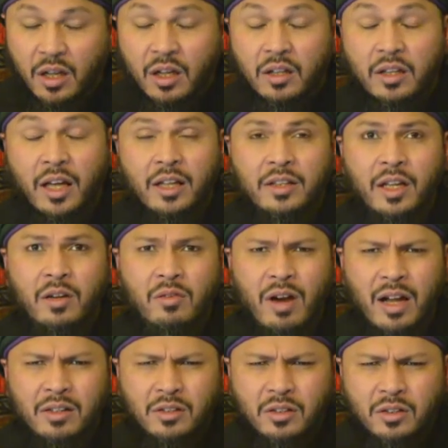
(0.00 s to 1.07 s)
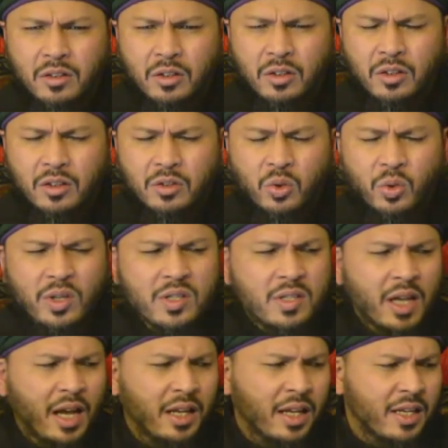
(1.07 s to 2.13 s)
Then they run to Isa
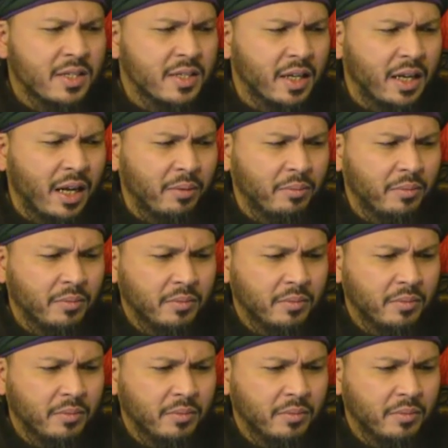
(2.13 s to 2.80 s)
alayhi salam.